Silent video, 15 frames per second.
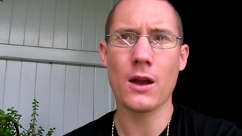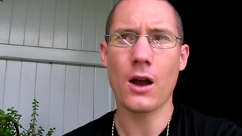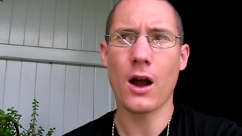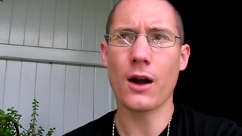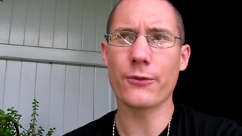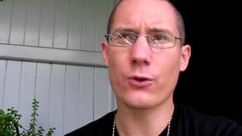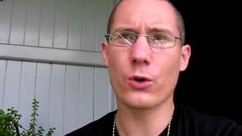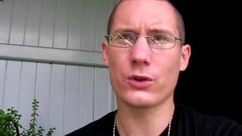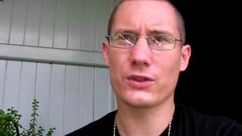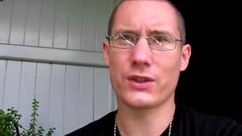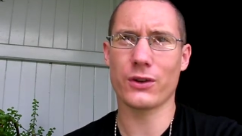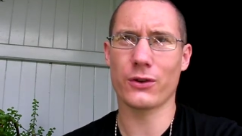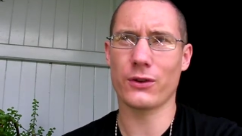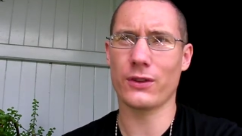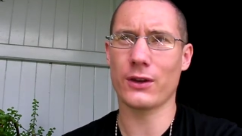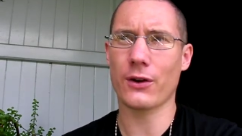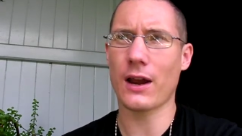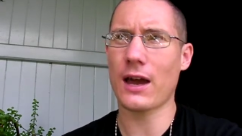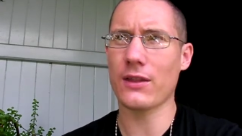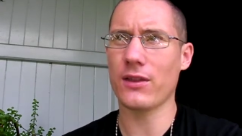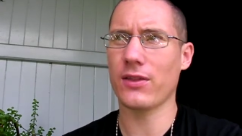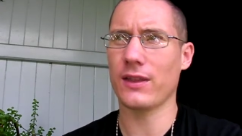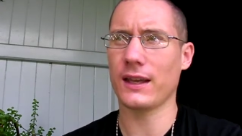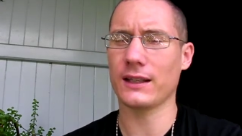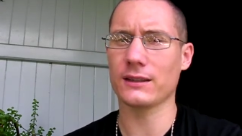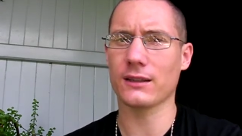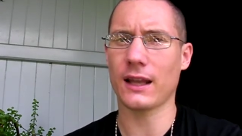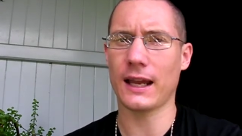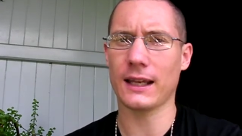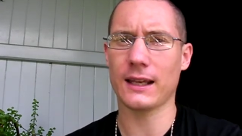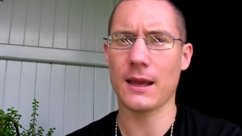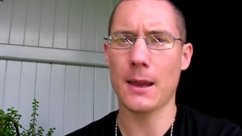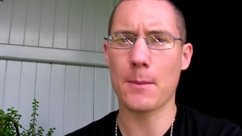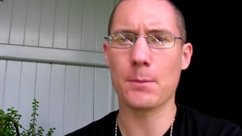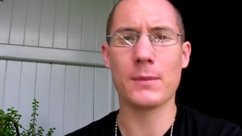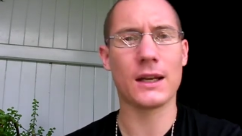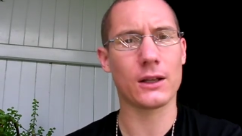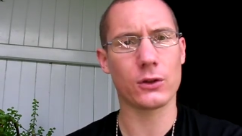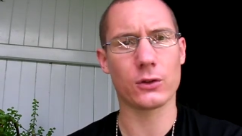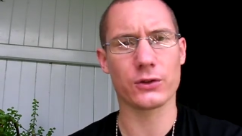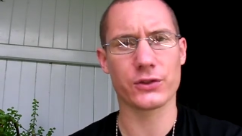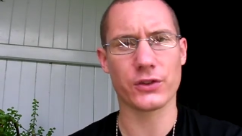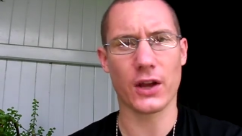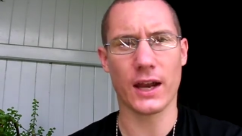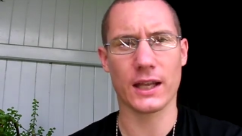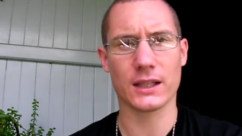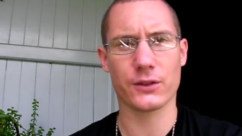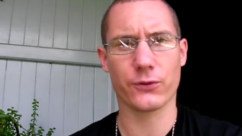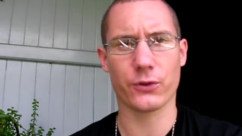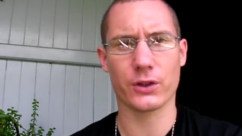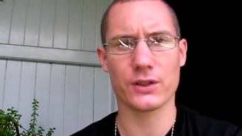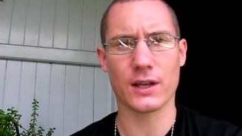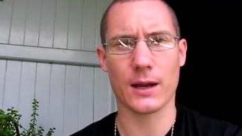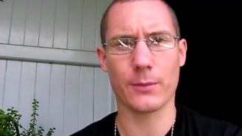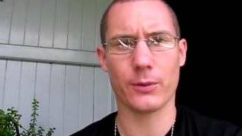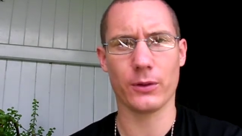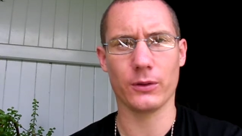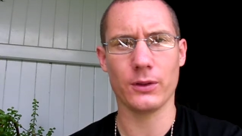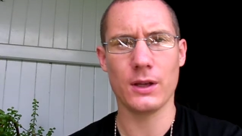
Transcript: Of course, there are, there are other things like medical science, for example.